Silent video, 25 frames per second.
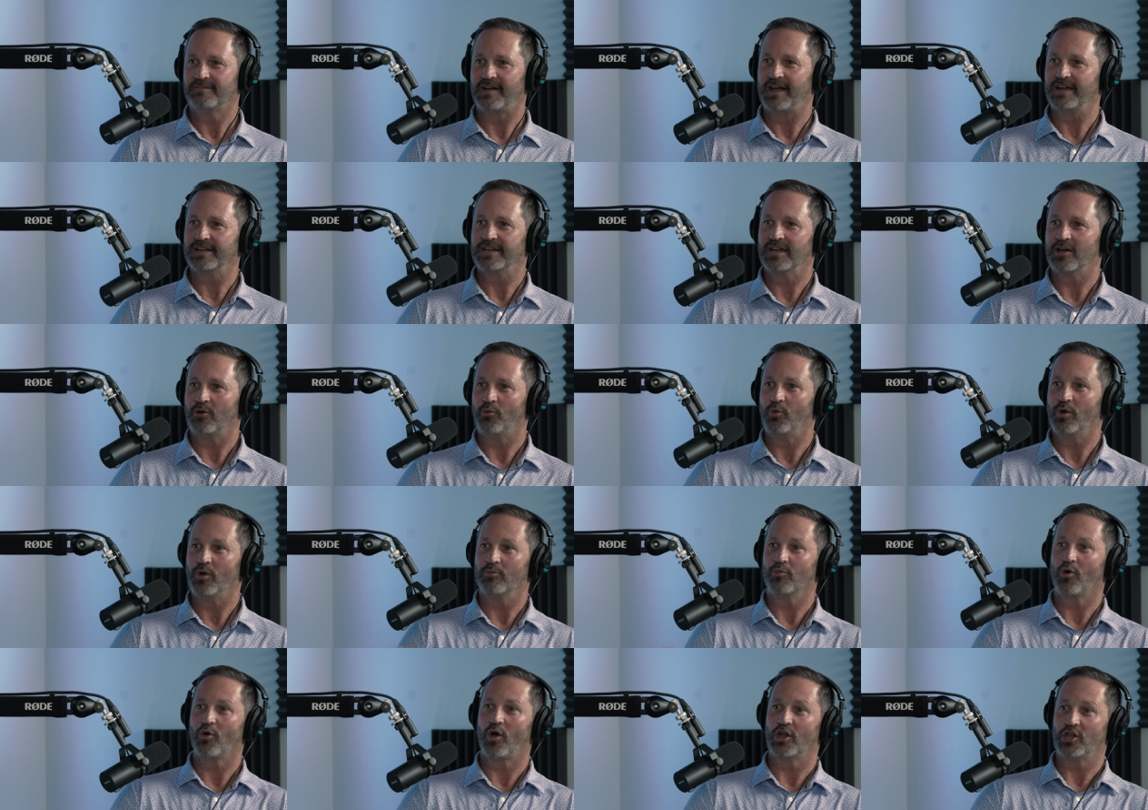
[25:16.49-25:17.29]
find out
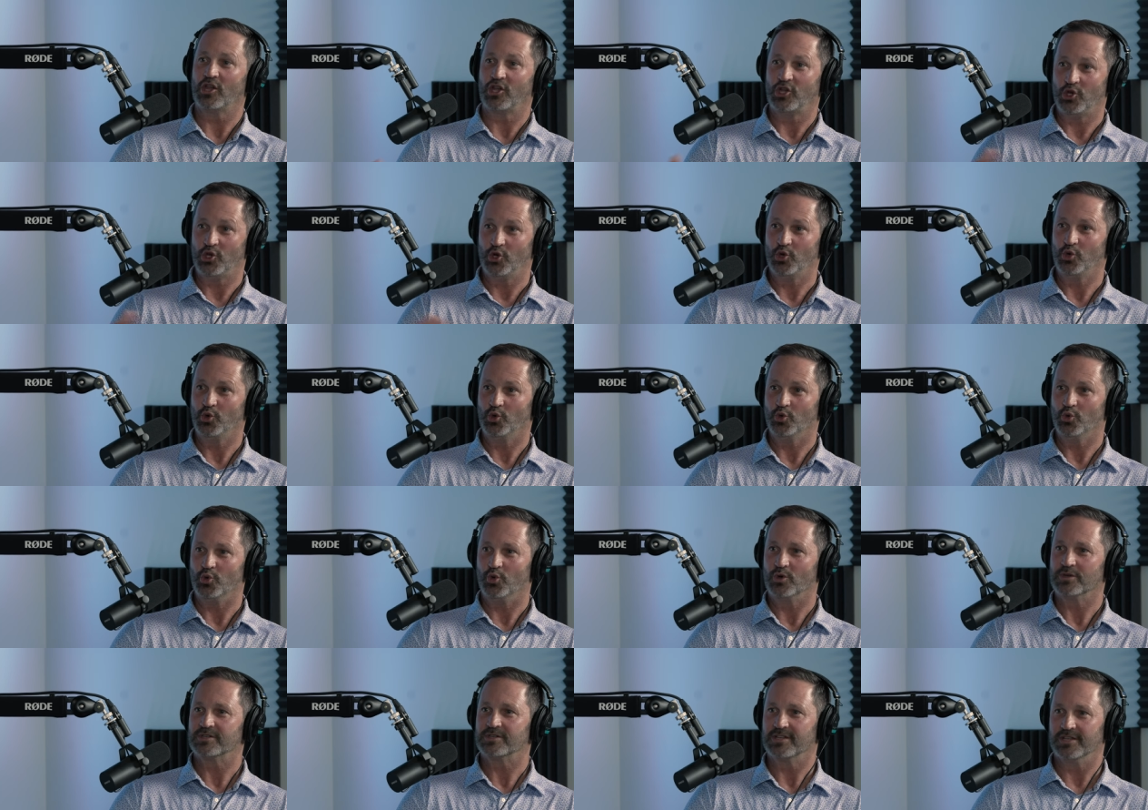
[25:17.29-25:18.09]
what brought
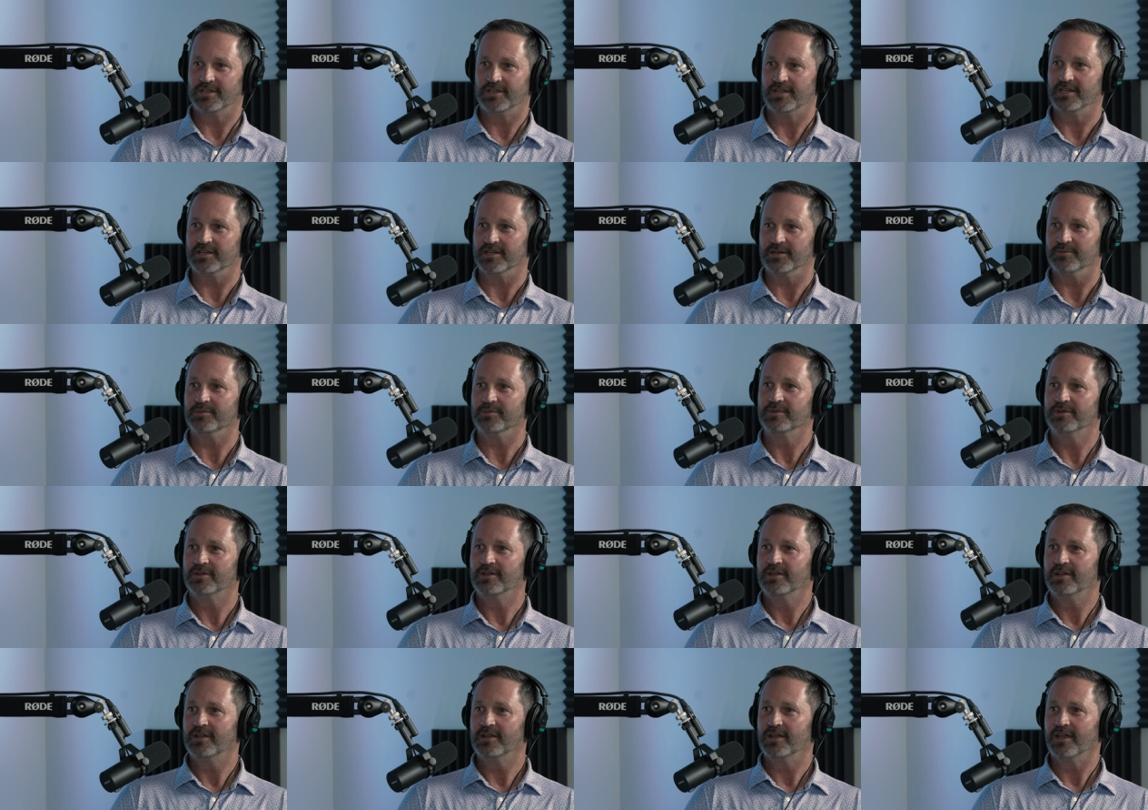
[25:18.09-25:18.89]
you to them,
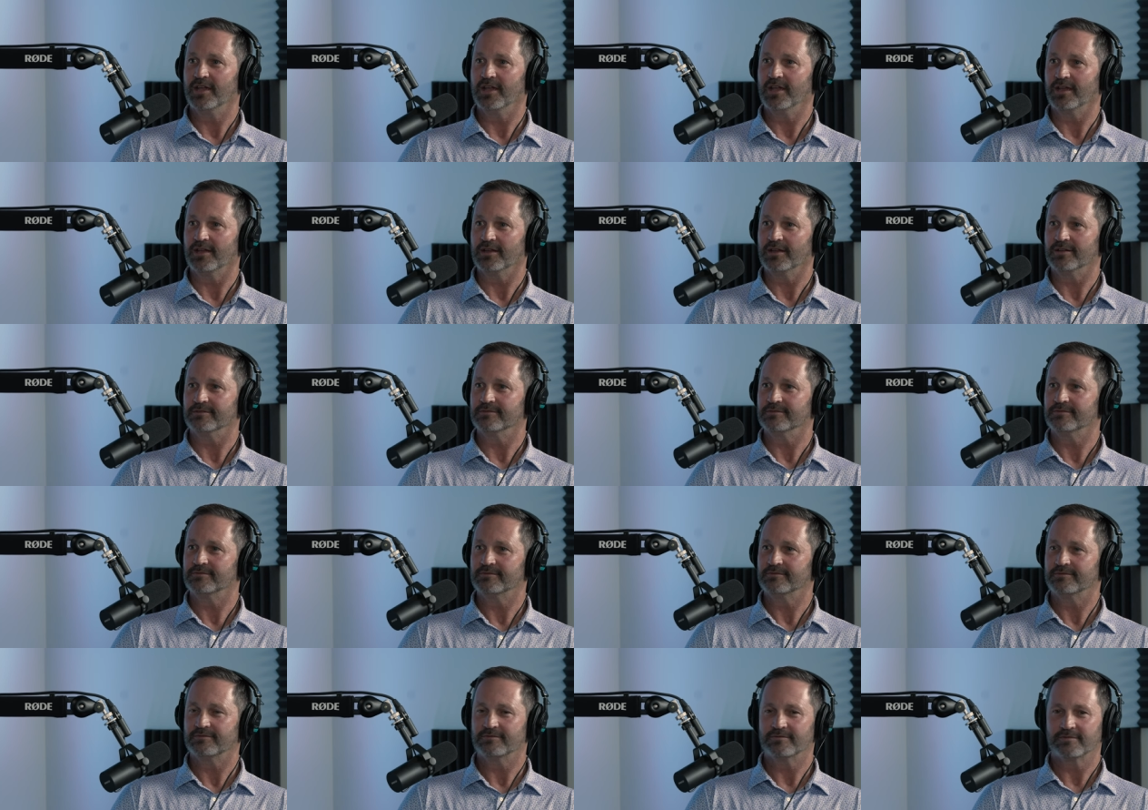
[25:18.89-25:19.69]
and
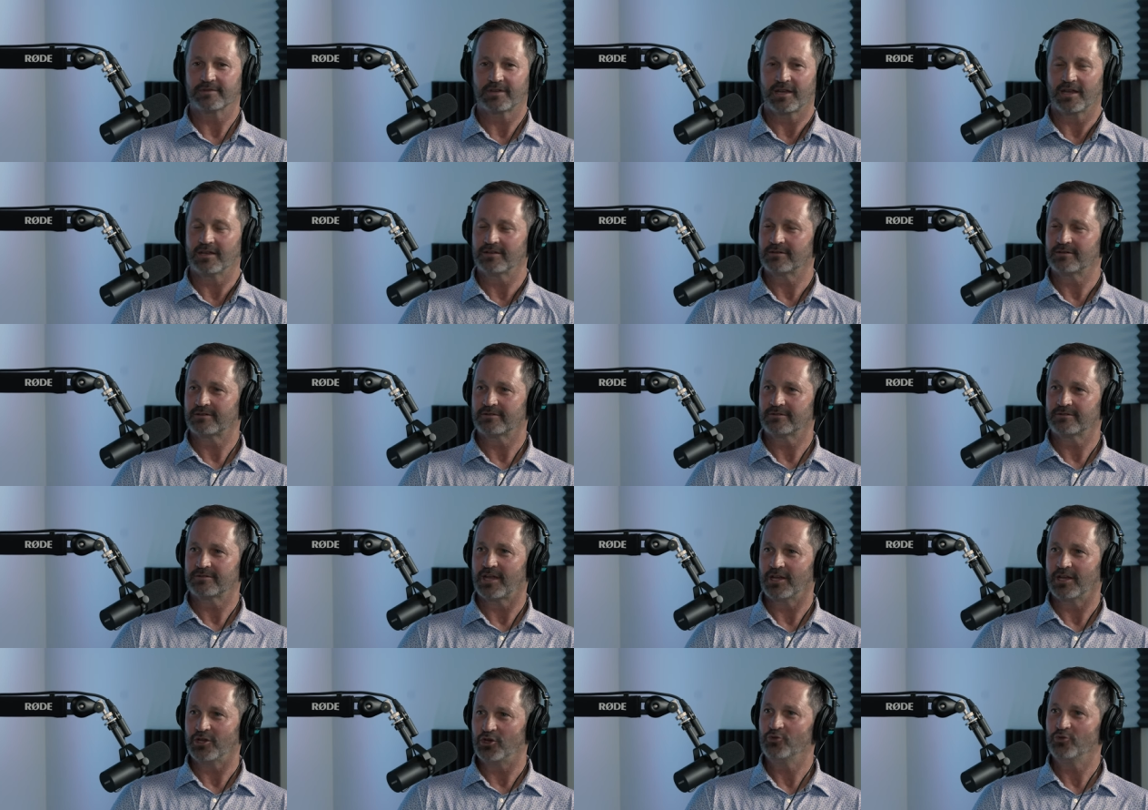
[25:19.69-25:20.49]
can
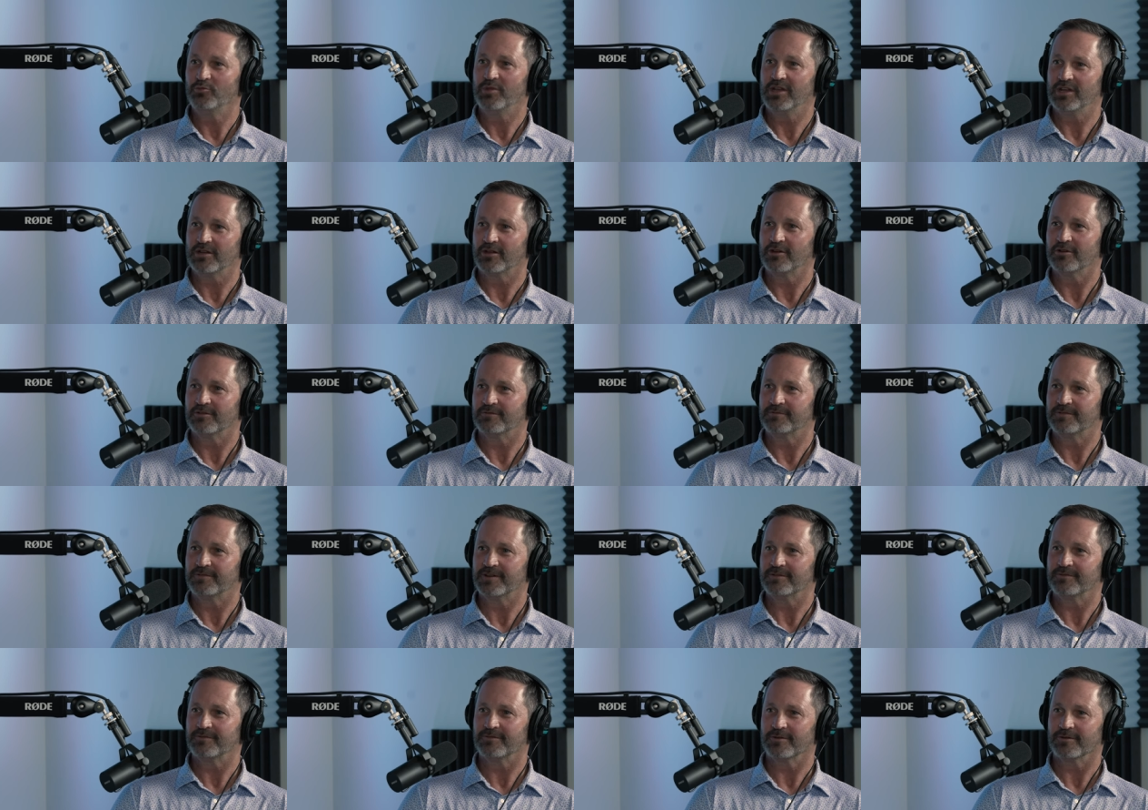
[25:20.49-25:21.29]
can you be a good
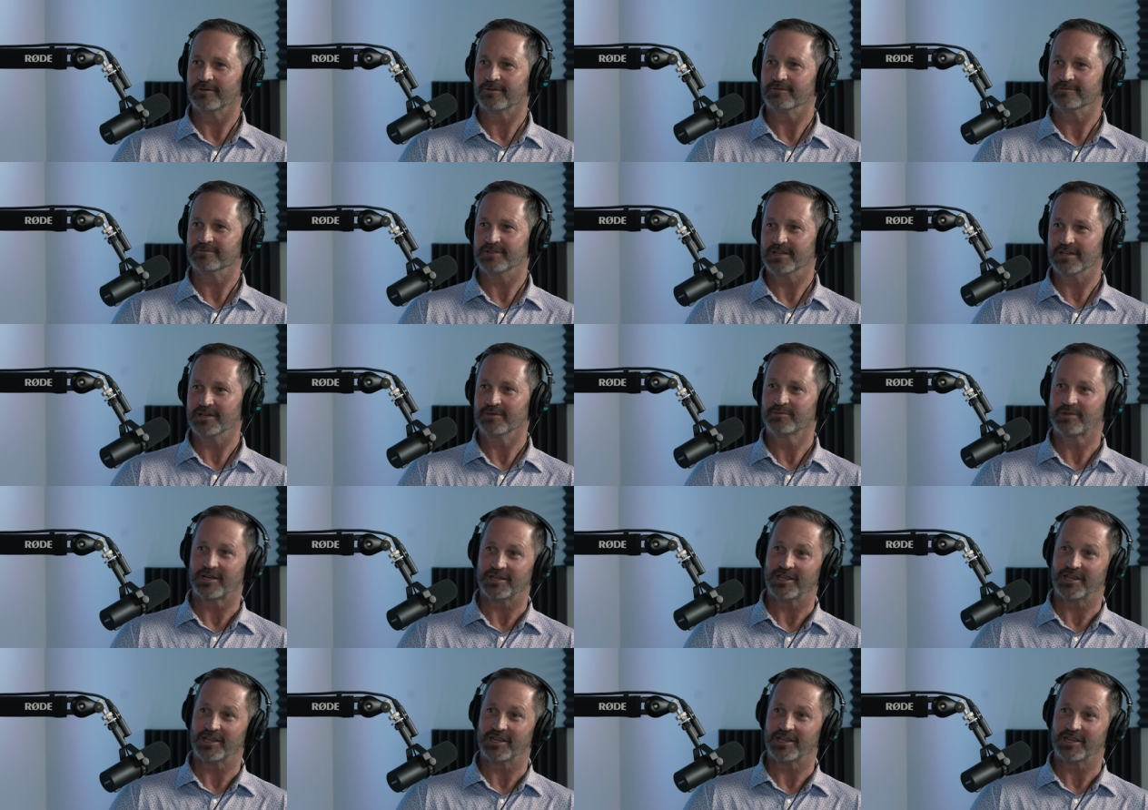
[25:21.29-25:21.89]
fit for them?